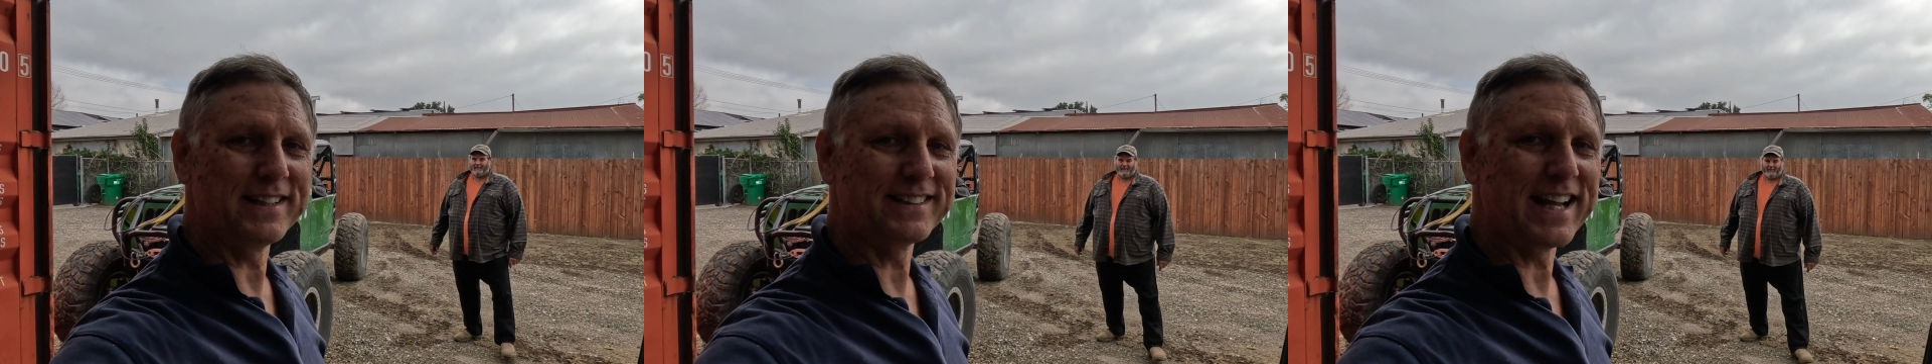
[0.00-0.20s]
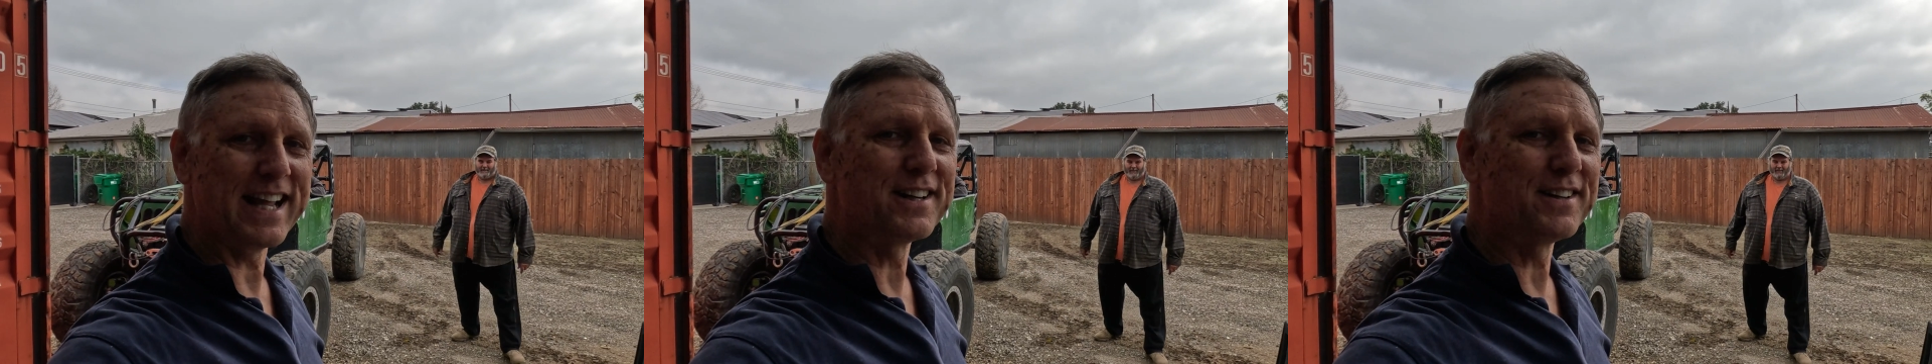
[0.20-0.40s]

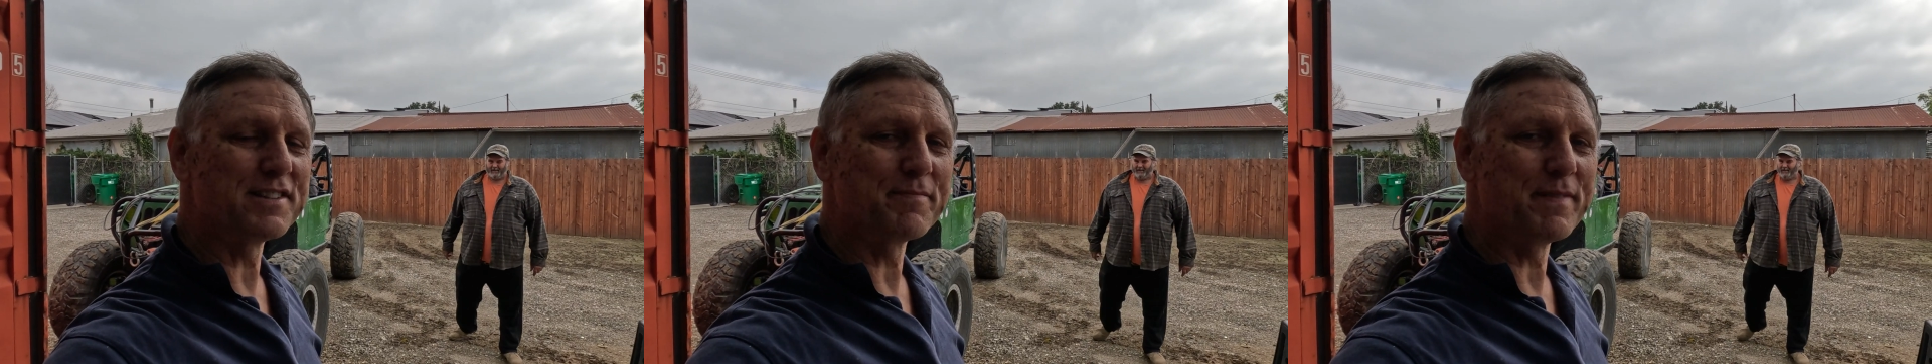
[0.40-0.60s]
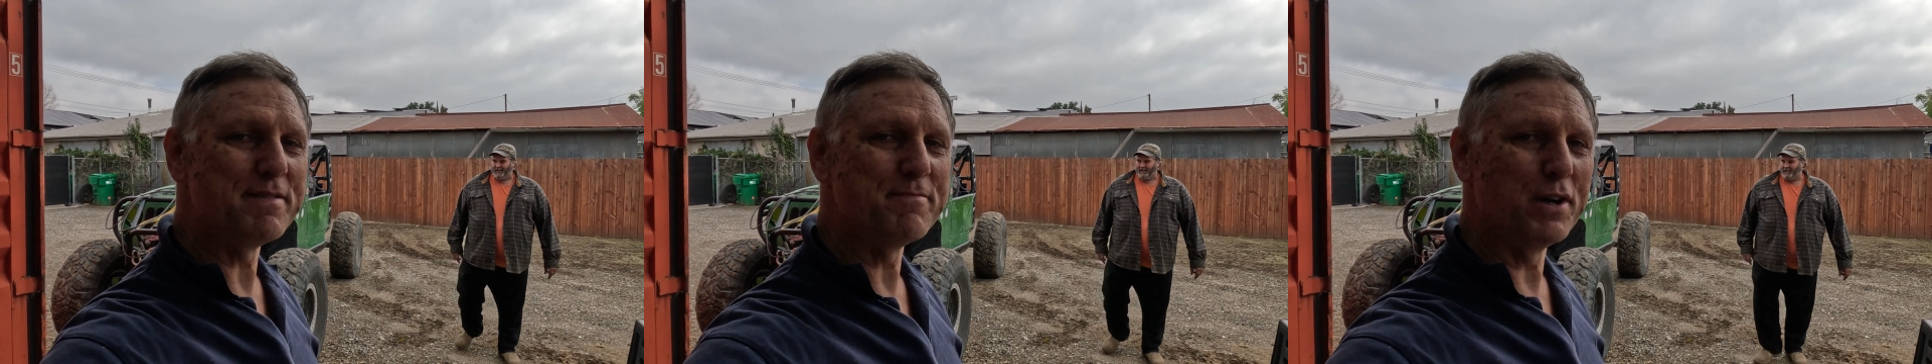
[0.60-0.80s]
container
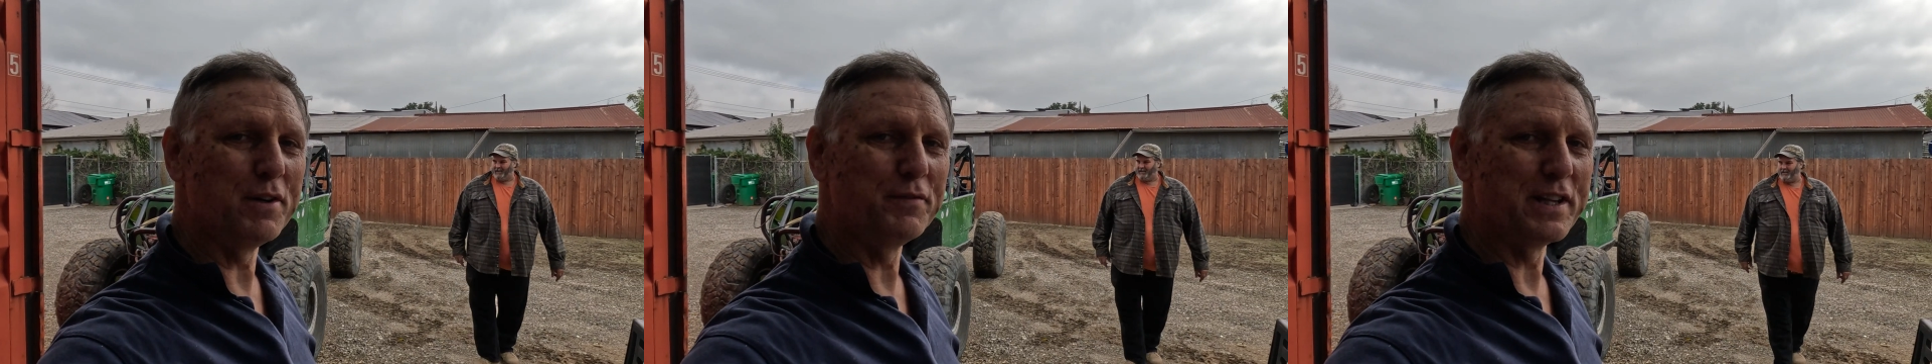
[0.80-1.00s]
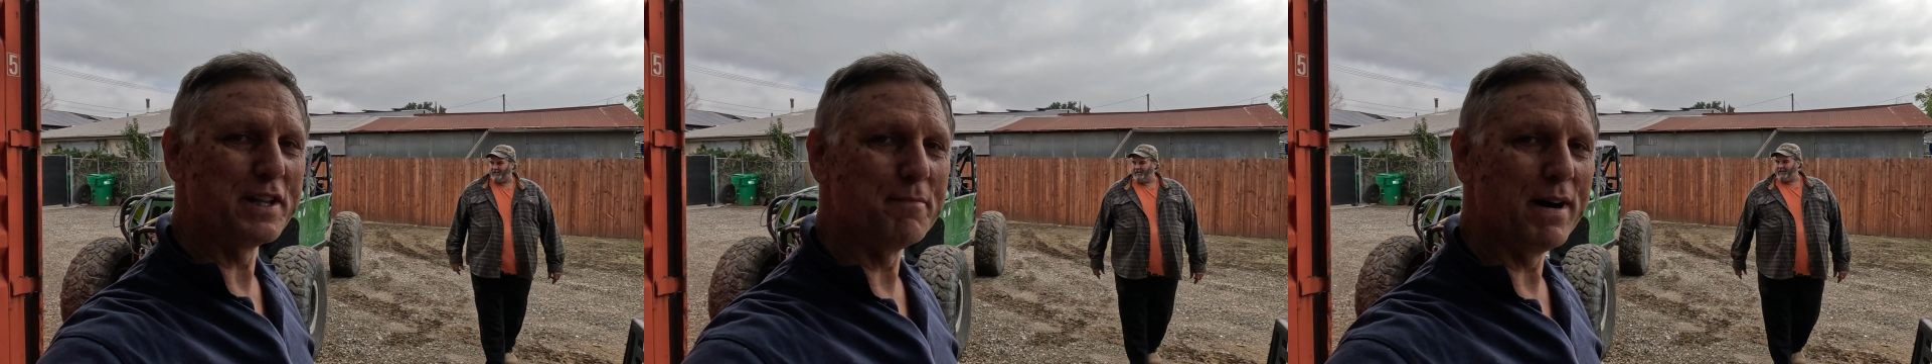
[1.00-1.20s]
has been
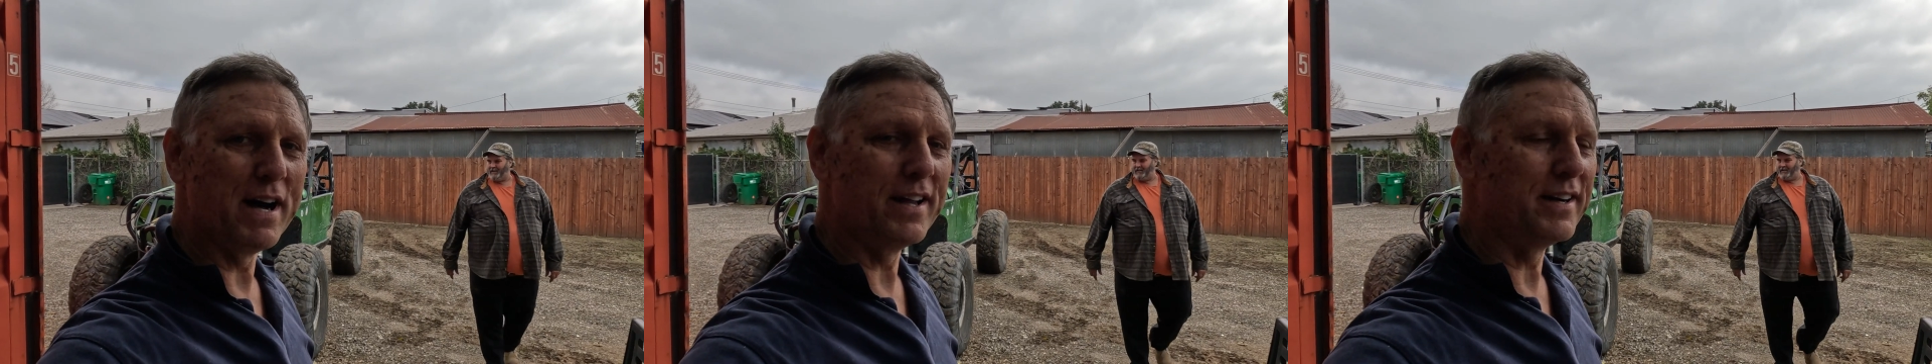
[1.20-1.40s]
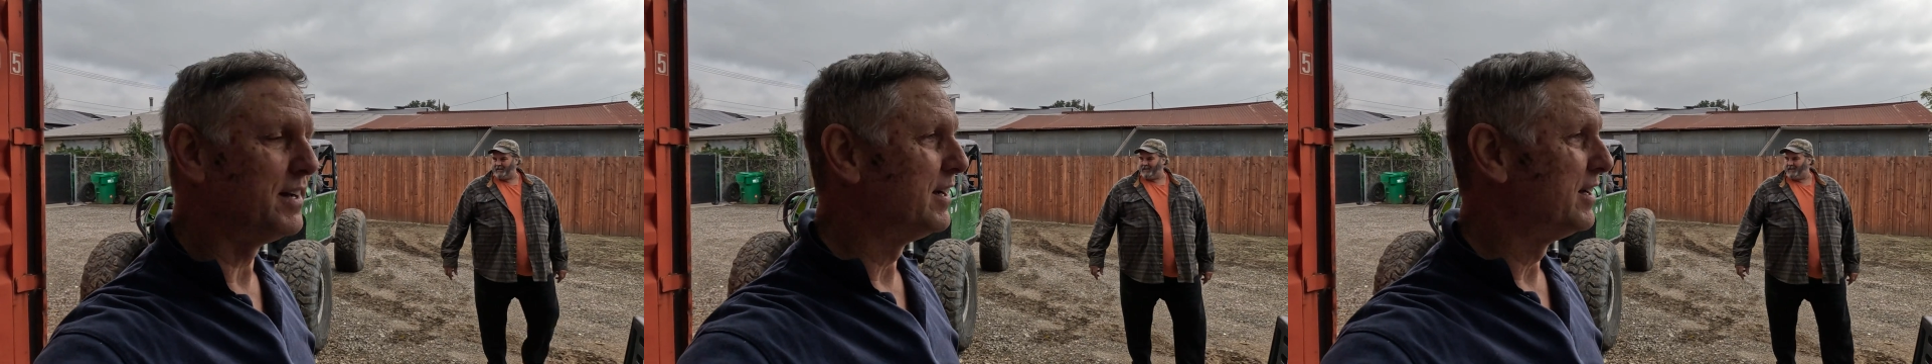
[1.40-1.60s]
moved in the
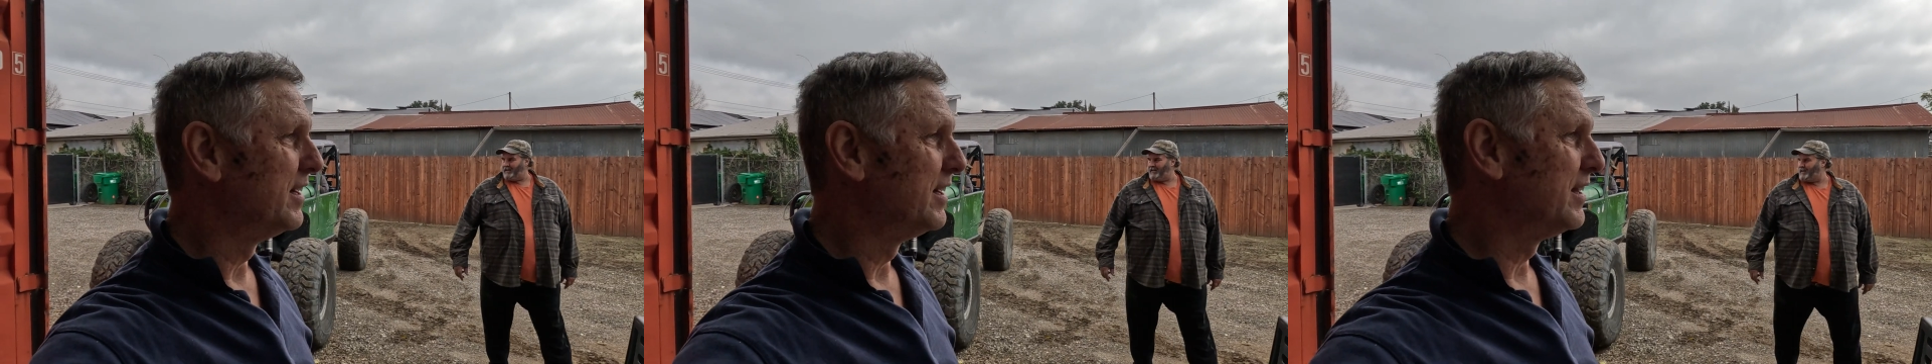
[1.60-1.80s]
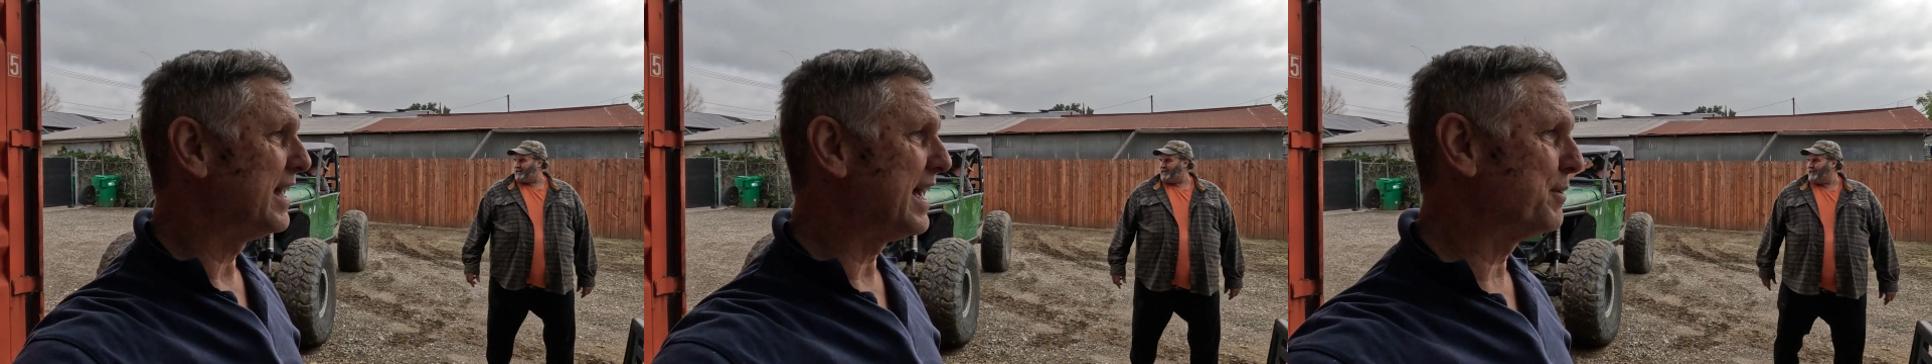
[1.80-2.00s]
mud.
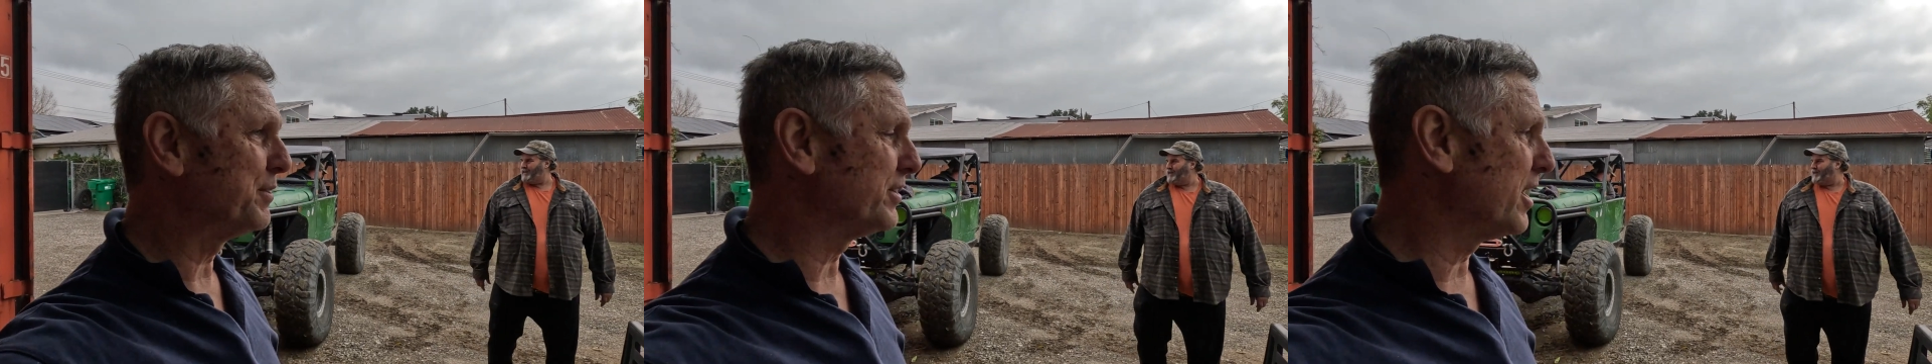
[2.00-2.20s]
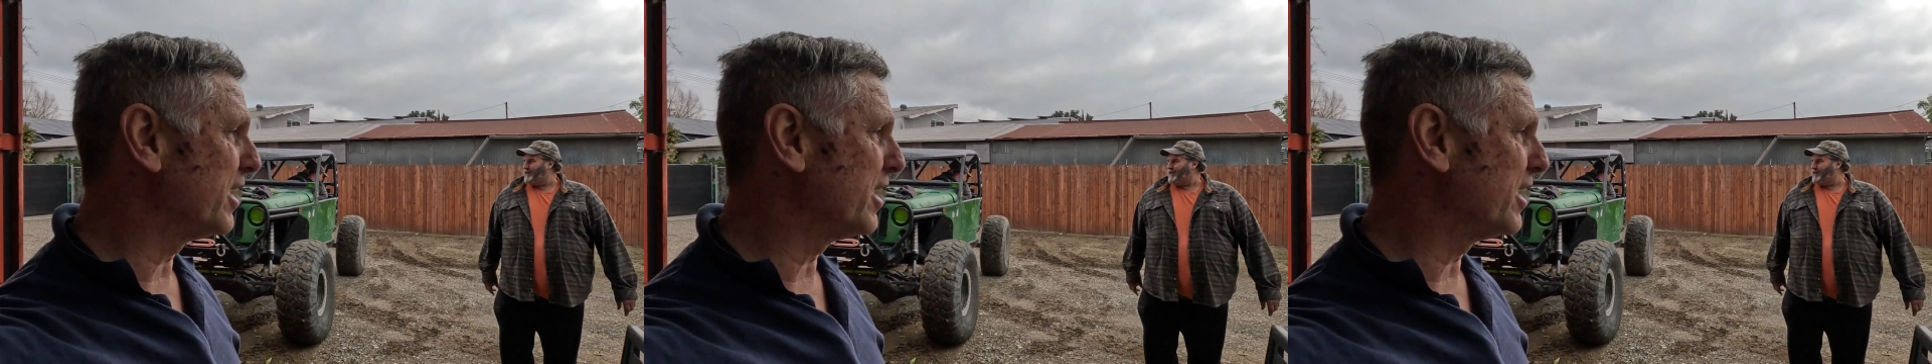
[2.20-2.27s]
That was